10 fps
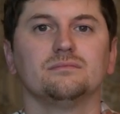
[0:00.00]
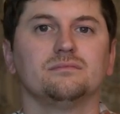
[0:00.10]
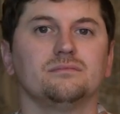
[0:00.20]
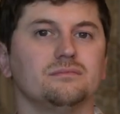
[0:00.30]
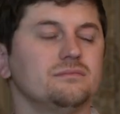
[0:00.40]

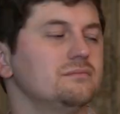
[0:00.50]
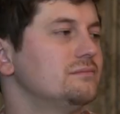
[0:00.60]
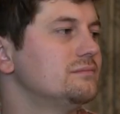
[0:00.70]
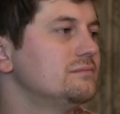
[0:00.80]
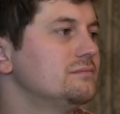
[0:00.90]

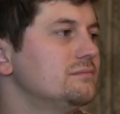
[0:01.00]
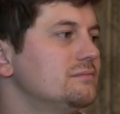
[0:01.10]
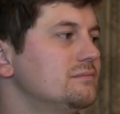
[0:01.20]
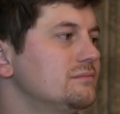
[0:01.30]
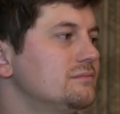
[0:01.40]

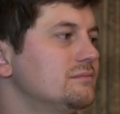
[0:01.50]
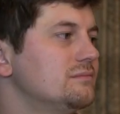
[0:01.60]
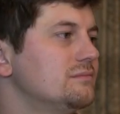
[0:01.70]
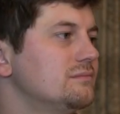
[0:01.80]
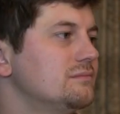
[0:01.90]

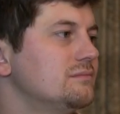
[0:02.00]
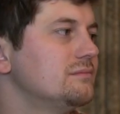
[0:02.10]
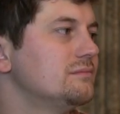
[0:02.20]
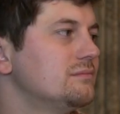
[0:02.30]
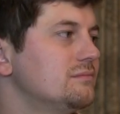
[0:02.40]

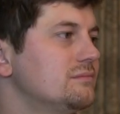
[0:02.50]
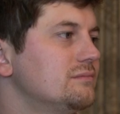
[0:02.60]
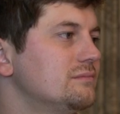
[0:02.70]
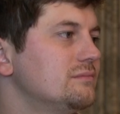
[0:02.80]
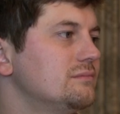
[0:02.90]

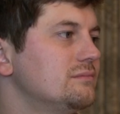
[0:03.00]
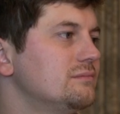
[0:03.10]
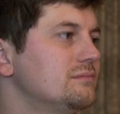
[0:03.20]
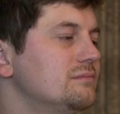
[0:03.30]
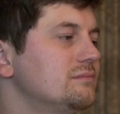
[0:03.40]

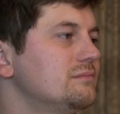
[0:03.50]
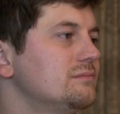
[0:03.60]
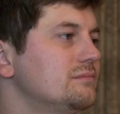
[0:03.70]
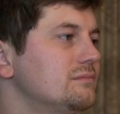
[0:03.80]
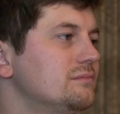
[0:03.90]

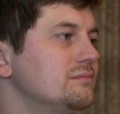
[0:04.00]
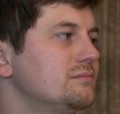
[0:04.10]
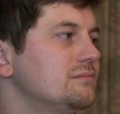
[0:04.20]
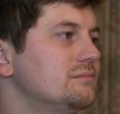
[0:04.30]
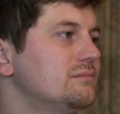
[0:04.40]

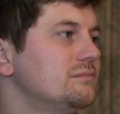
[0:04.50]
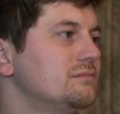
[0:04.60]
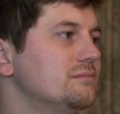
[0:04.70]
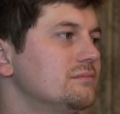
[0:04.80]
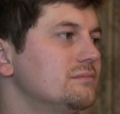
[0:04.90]

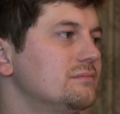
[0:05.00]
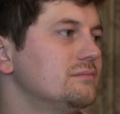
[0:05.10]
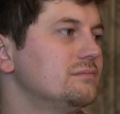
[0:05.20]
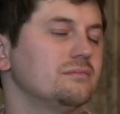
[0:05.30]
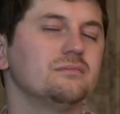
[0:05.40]

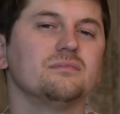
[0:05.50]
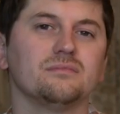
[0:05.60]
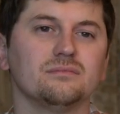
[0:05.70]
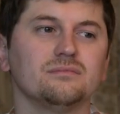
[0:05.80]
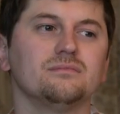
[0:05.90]

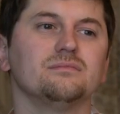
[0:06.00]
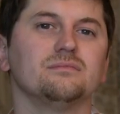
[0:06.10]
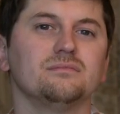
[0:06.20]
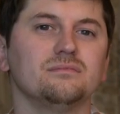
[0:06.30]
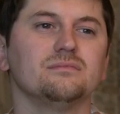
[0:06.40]

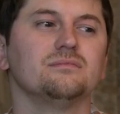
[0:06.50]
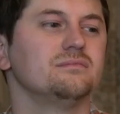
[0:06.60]
The person shown says nothing.